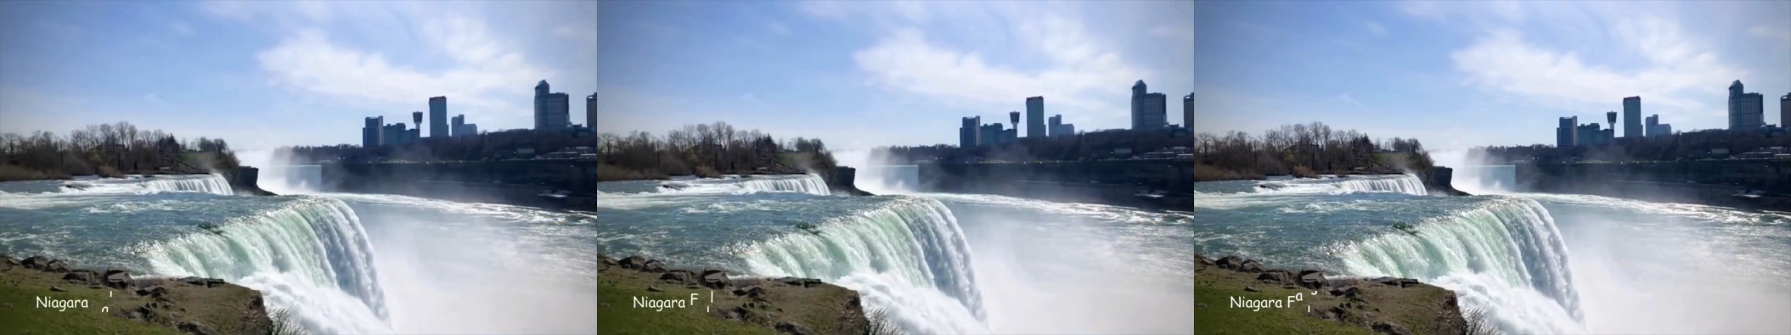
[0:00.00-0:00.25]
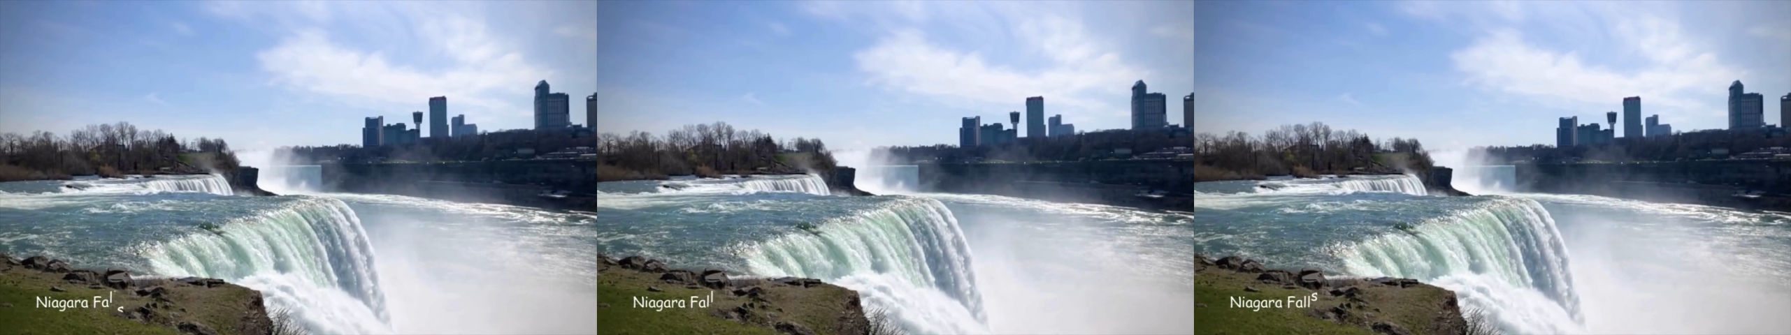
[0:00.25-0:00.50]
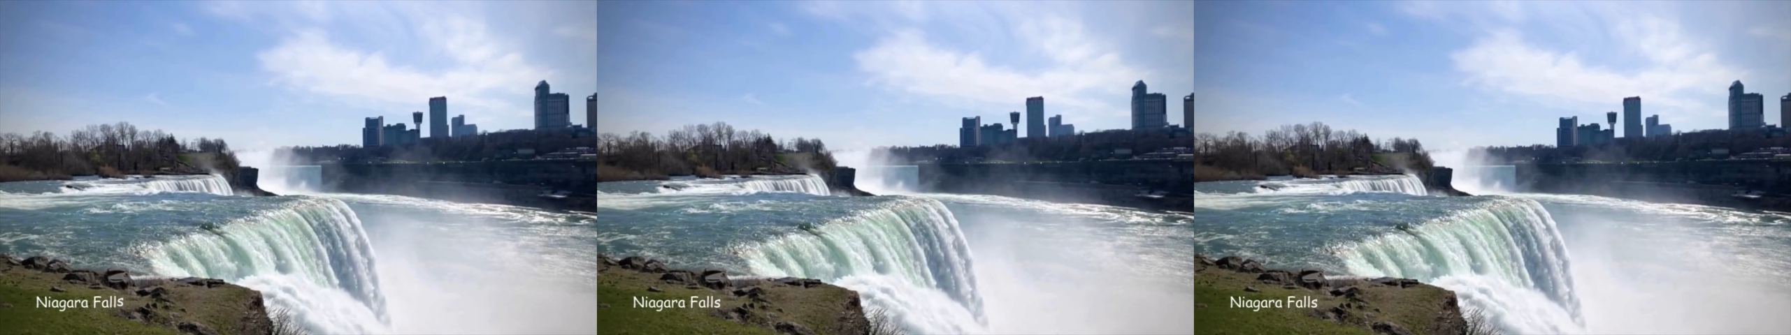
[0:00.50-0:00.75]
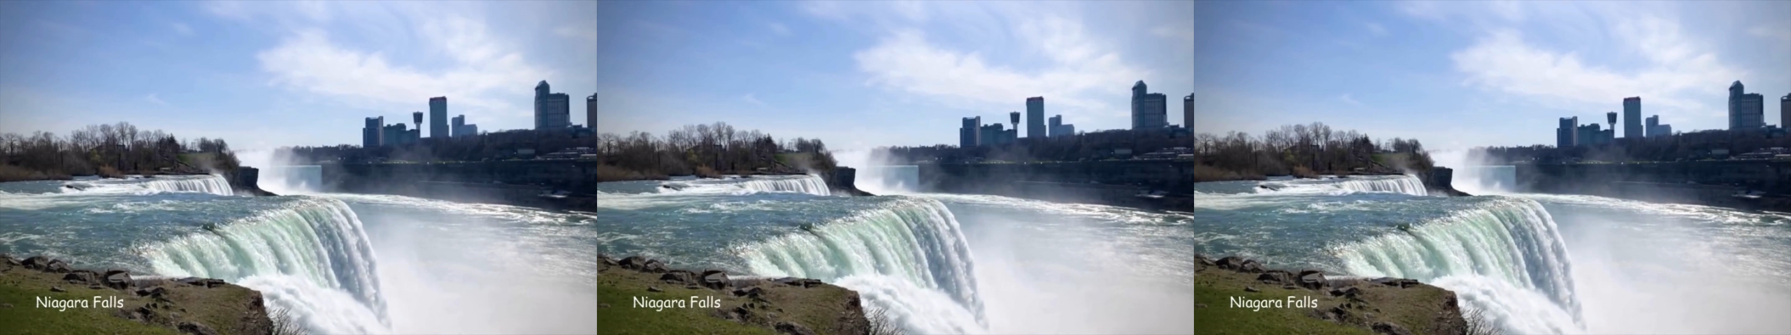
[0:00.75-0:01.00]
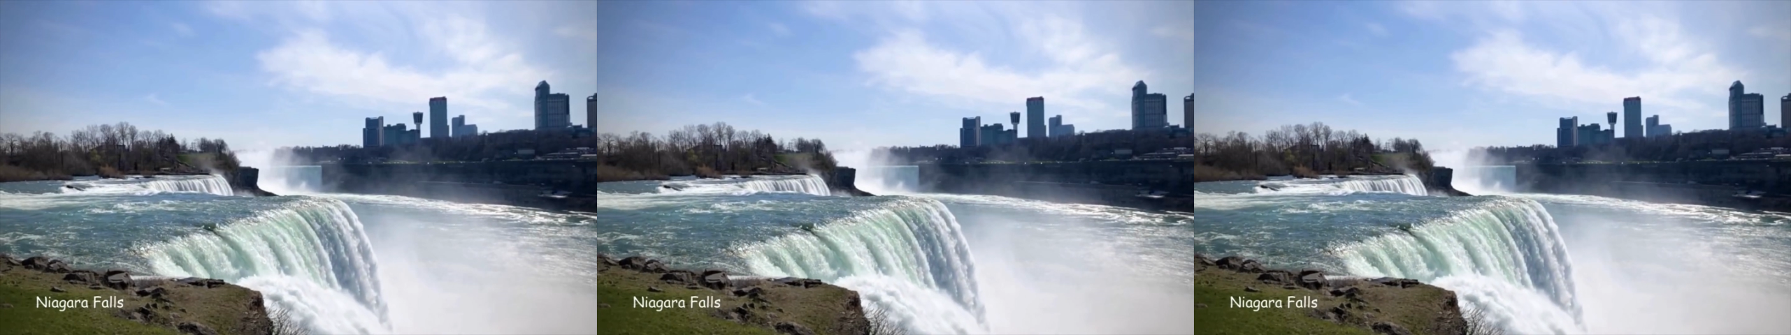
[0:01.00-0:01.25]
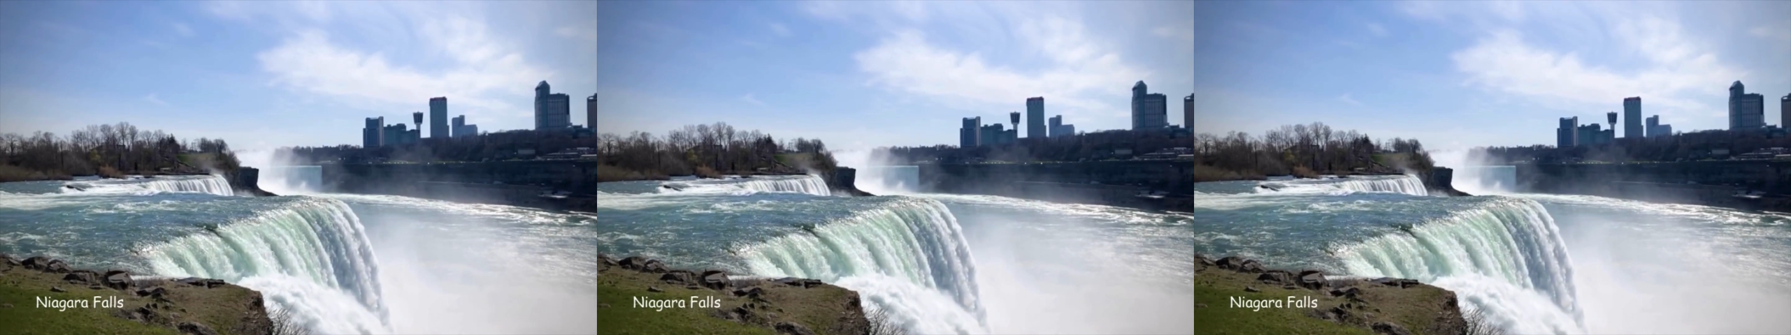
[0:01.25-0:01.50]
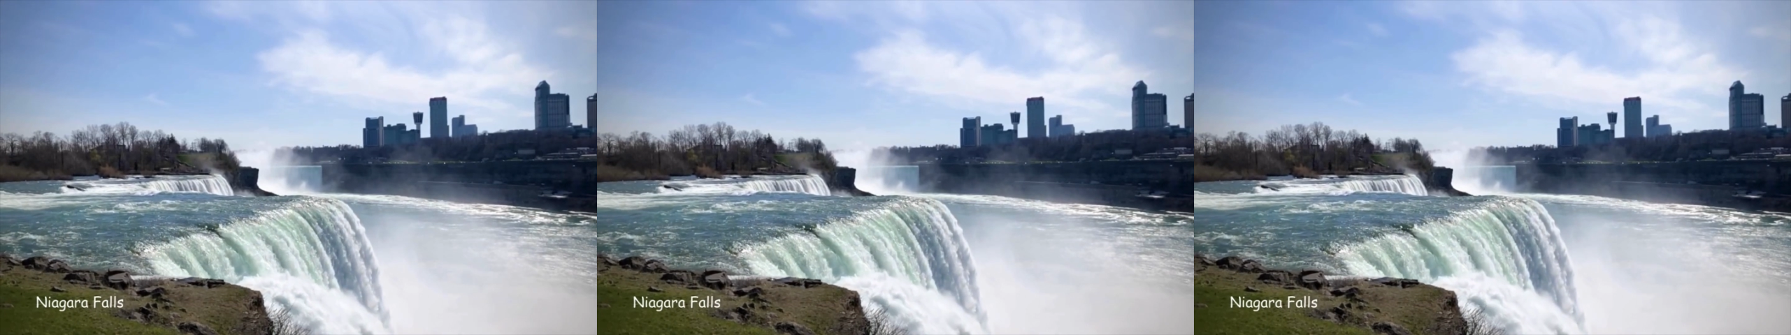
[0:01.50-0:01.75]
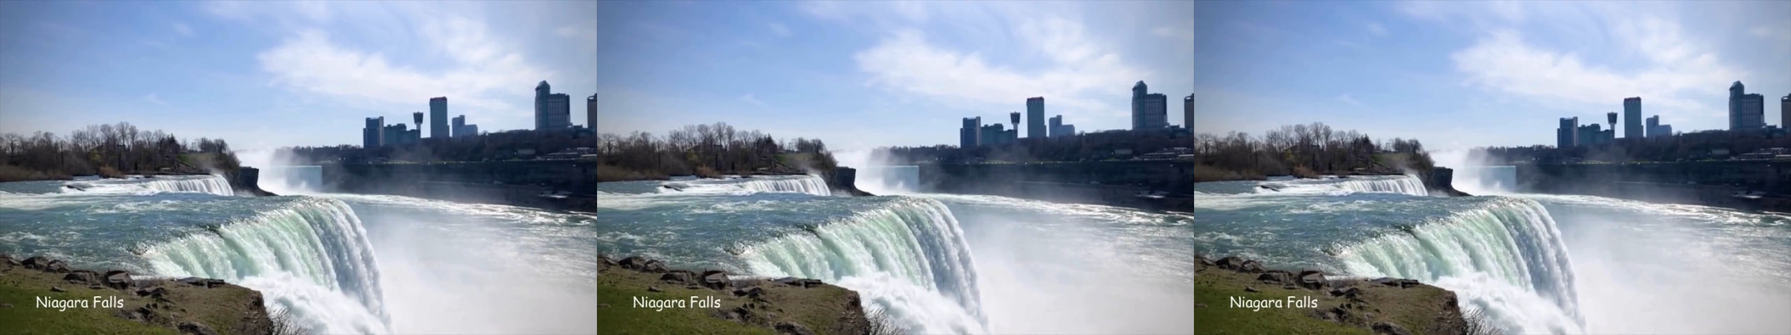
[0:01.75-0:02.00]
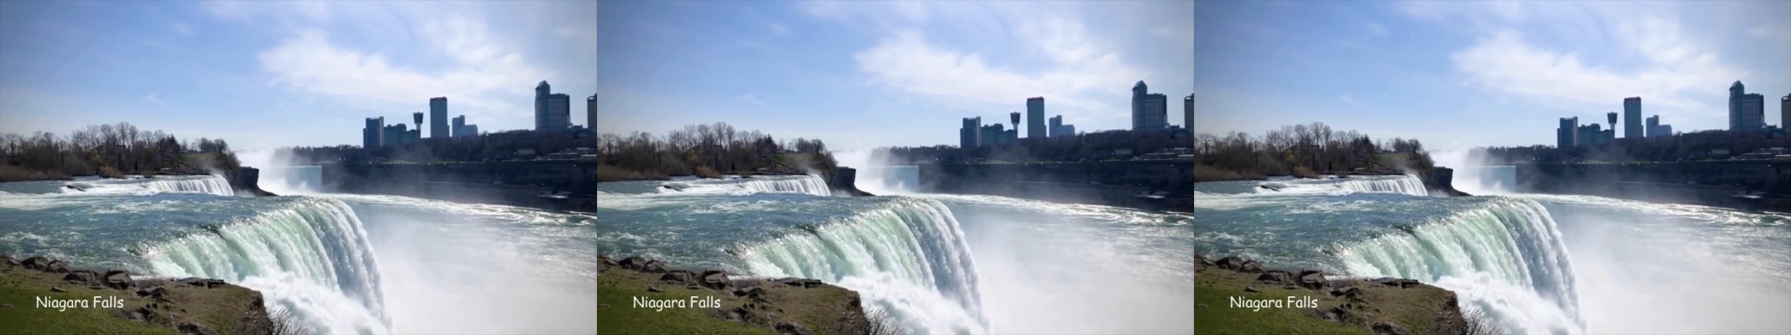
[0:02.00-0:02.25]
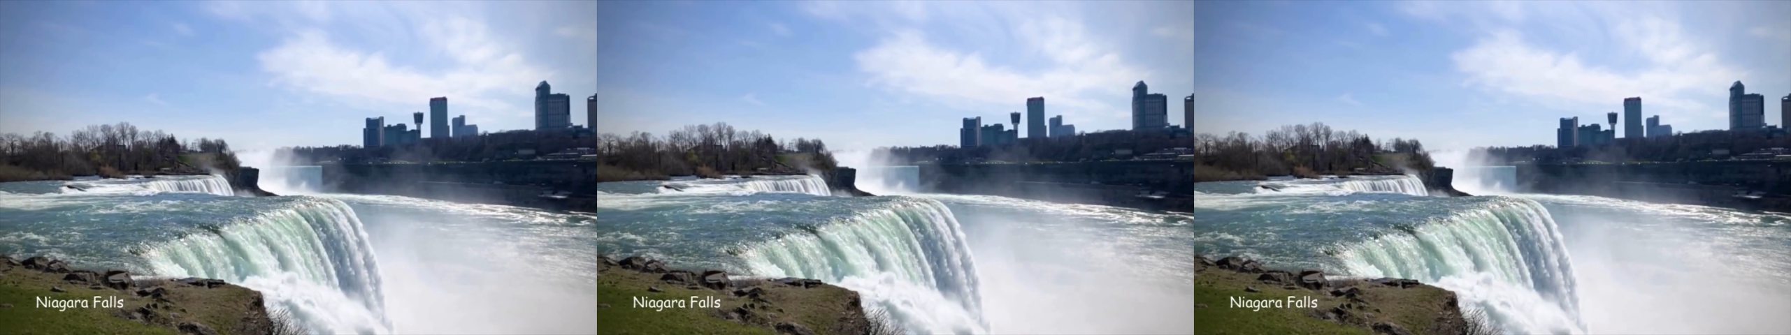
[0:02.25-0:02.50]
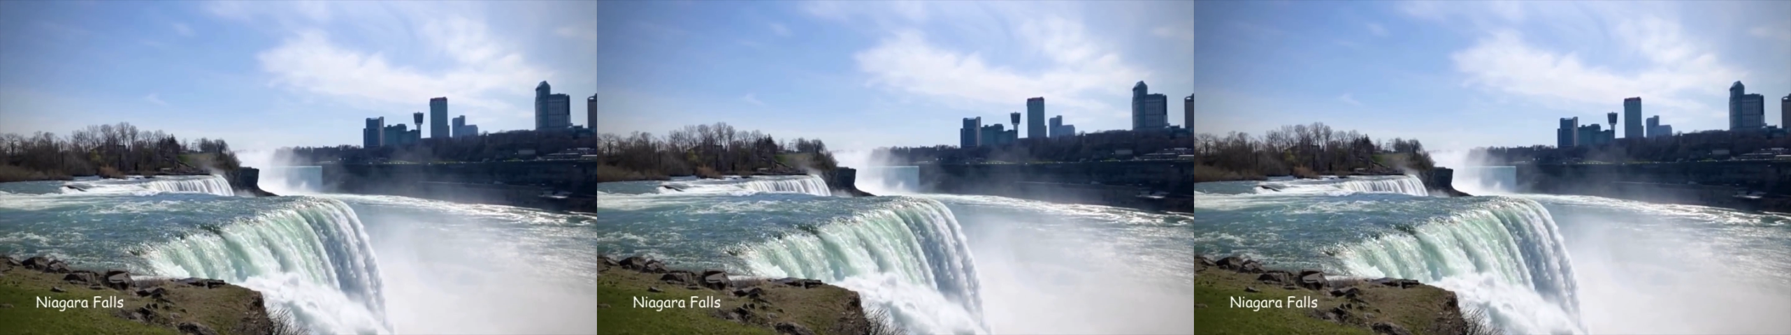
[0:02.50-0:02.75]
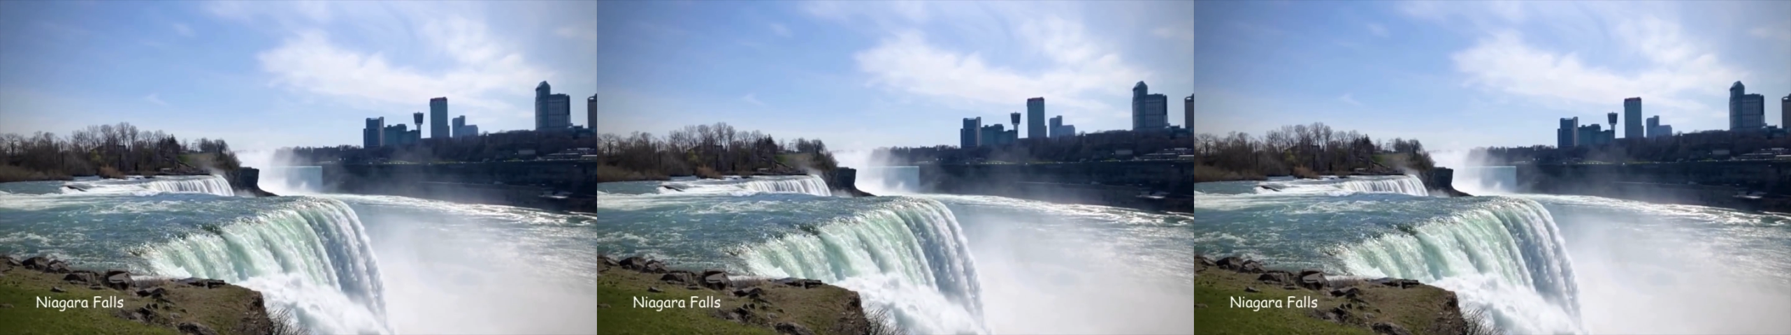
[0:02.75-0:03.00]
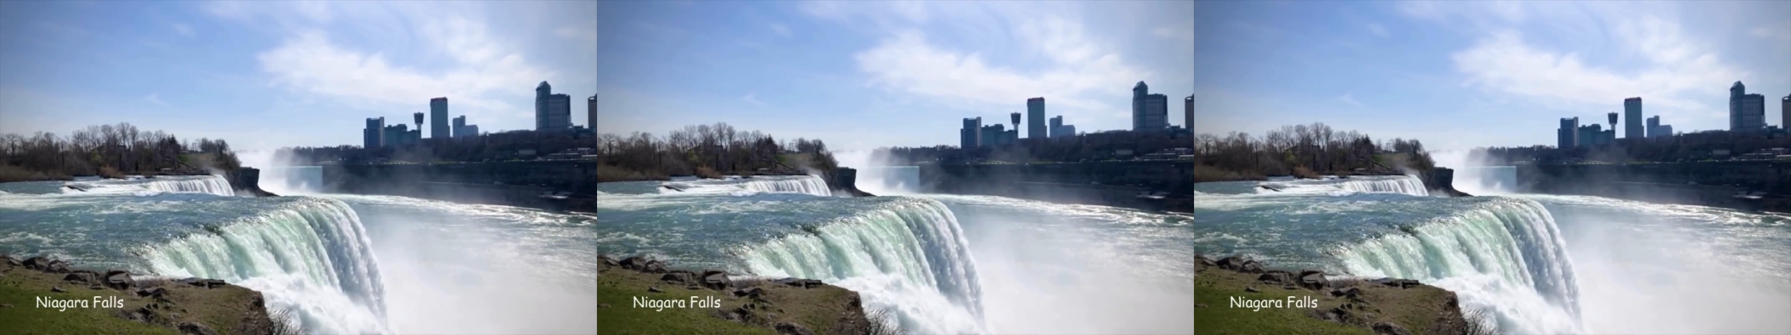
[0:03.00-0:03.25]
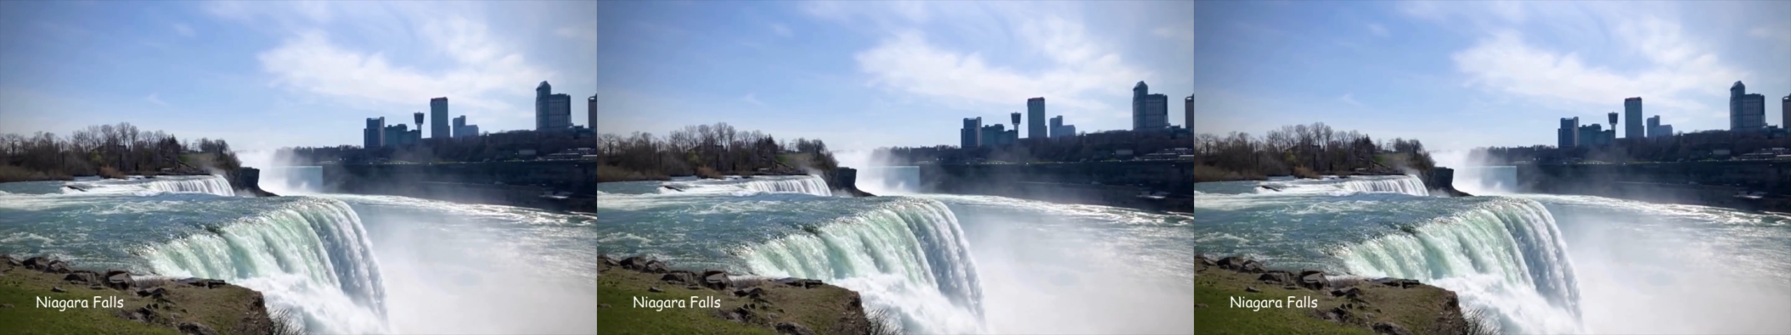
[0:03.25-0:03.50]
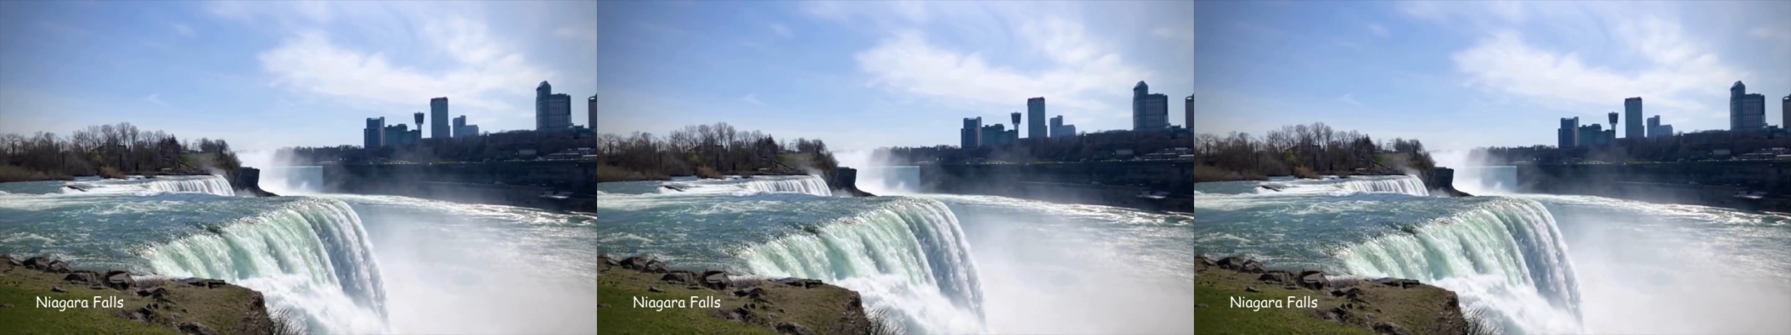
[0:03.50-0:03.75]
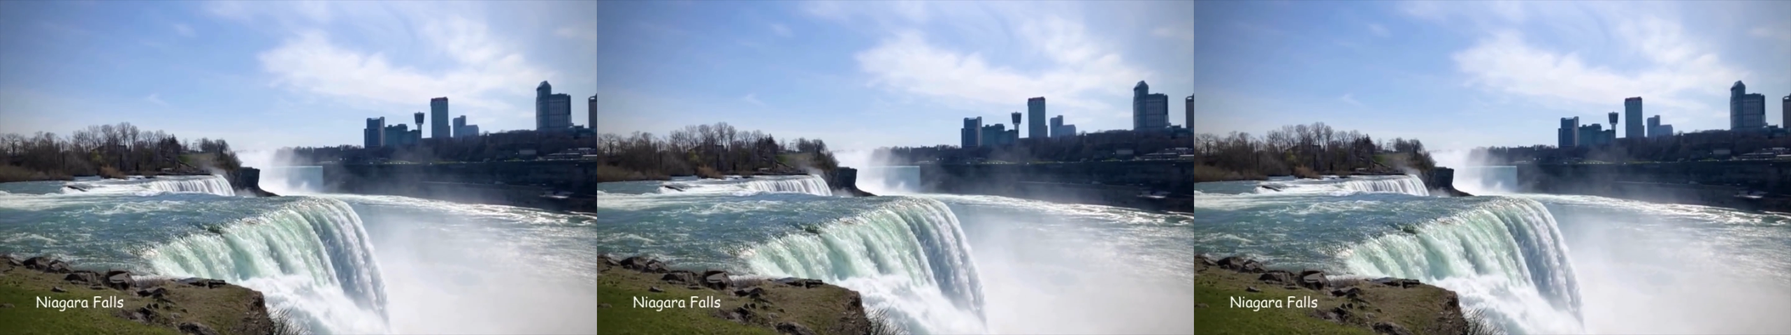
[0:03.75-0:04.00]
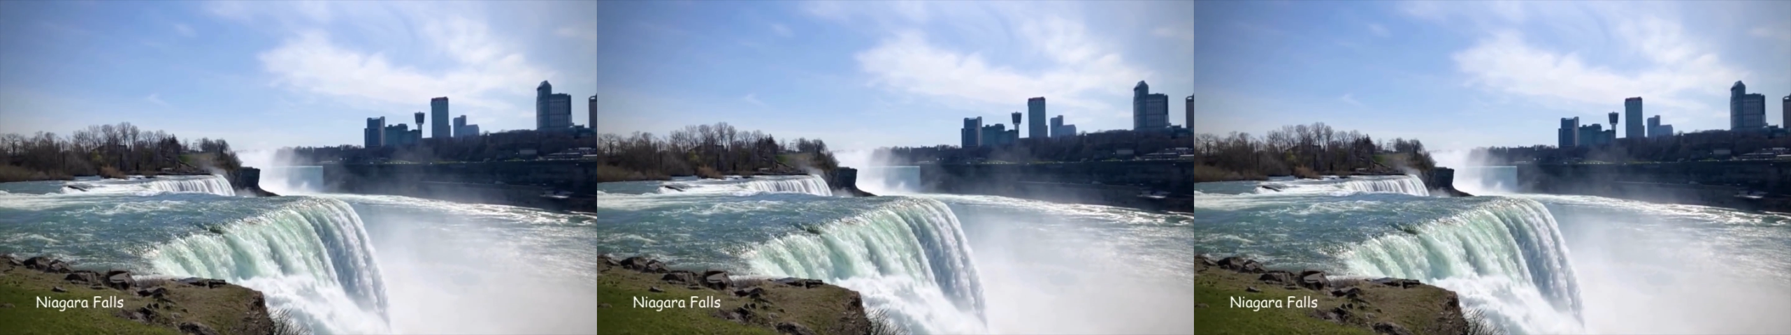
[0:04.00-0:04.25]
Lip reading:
Nobody's mouth can be seen.